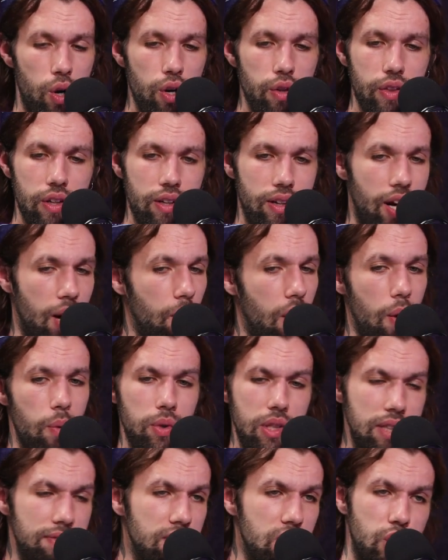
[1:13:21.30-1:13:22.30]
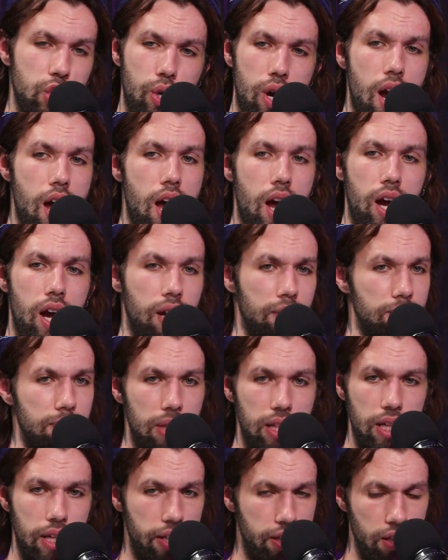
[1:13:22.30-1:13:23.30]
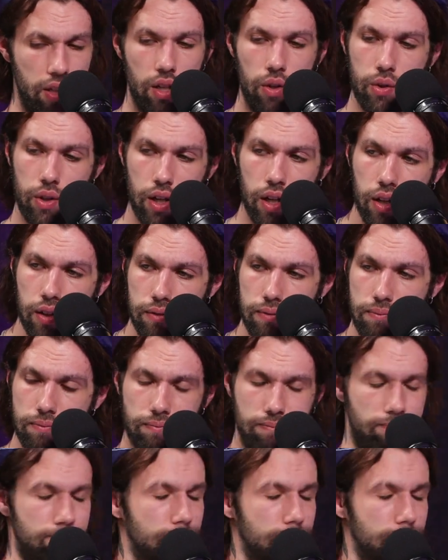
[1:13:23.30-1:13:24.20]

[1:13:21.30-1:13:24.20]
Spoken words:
unworthy. I wouldn't even try. I'd be like, you know what?